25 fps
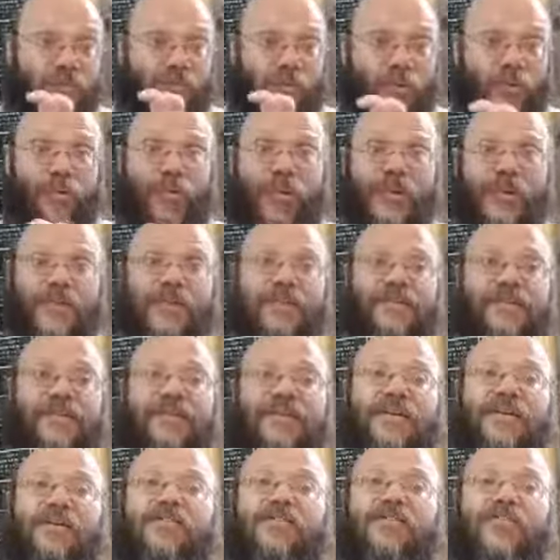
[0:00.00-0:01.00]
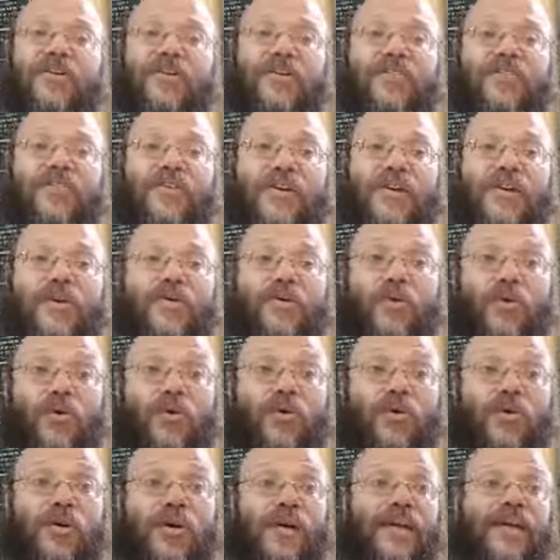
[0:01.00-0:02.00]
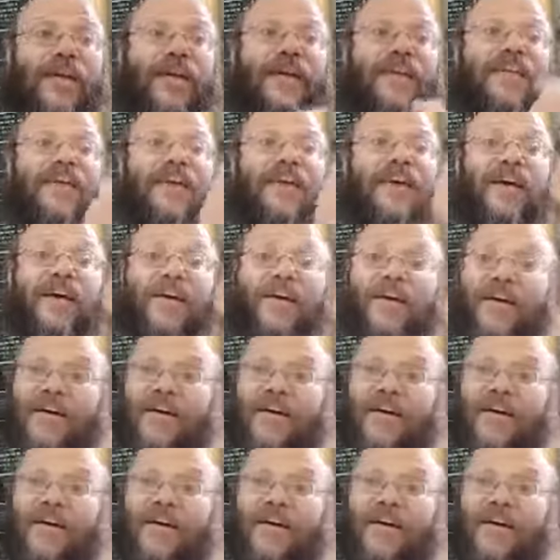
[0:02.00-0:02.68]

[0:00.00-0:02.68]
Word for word: two things that are very, very core in the,